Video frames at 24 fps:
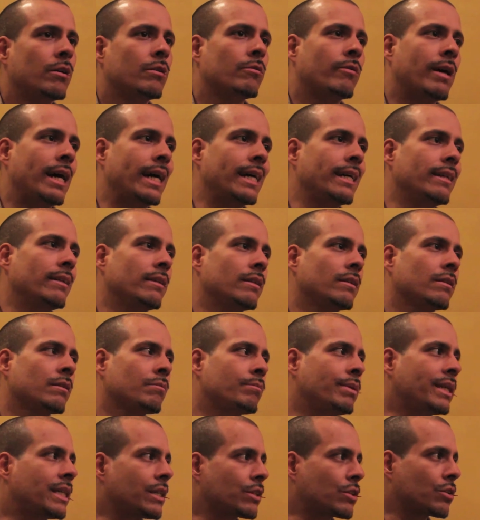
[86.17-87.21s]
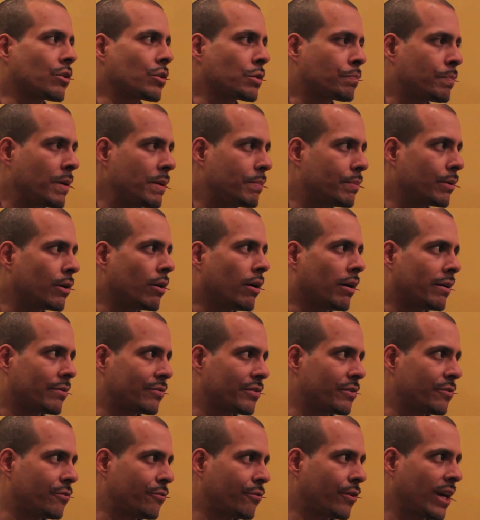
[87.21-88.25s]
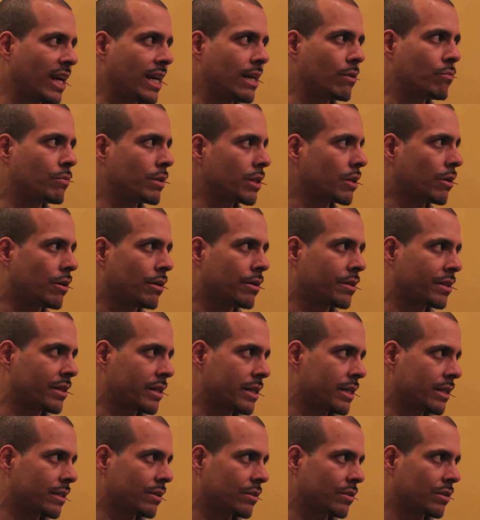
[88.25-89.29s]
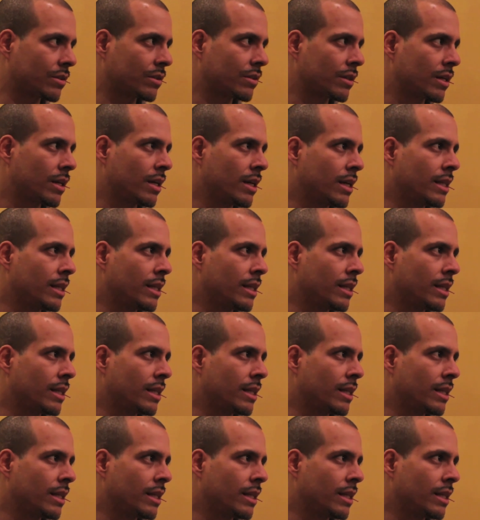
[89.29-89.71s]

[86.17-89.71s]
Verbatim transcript: Right? Because those people often fade with all things.